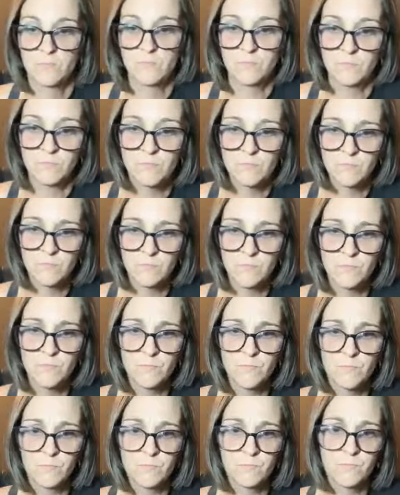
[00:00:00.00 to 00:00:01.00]

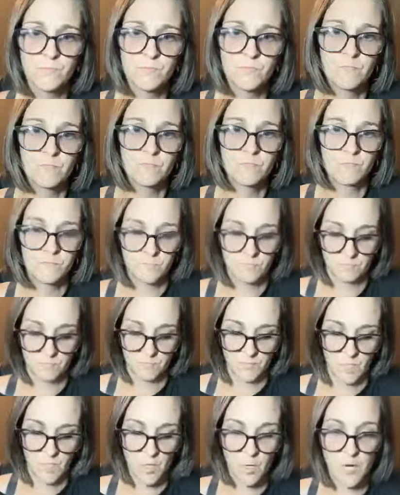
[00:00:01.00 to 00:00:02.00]
Mm-mm.
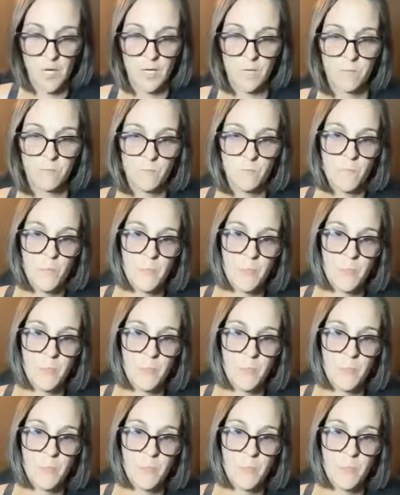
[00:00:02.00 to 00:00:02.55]
All right,